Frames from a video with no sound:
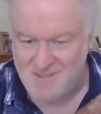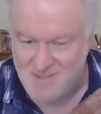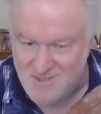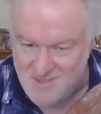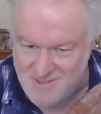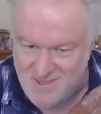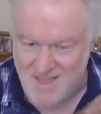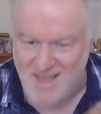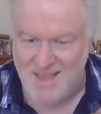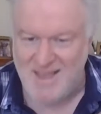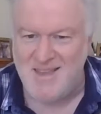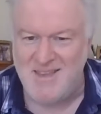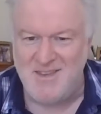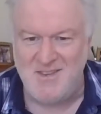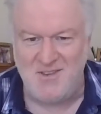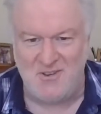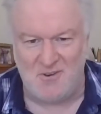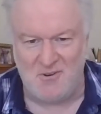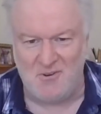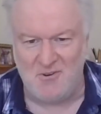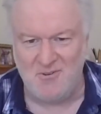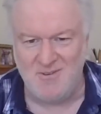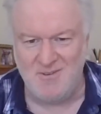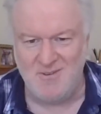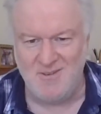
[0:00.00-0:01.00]
Thank
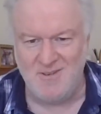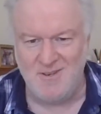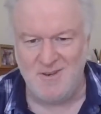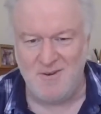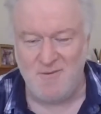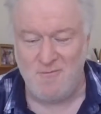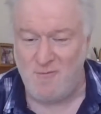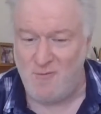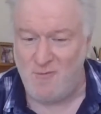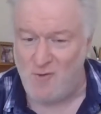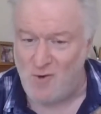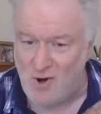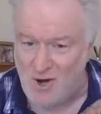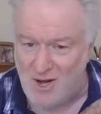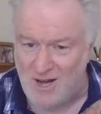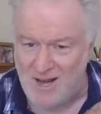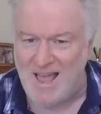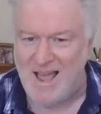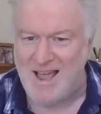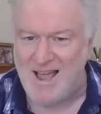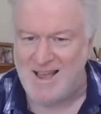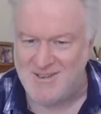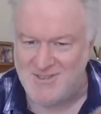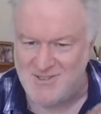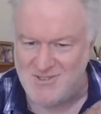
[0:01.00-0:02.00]
you for
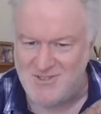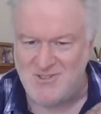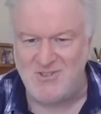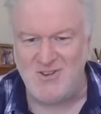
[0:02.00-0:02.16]
last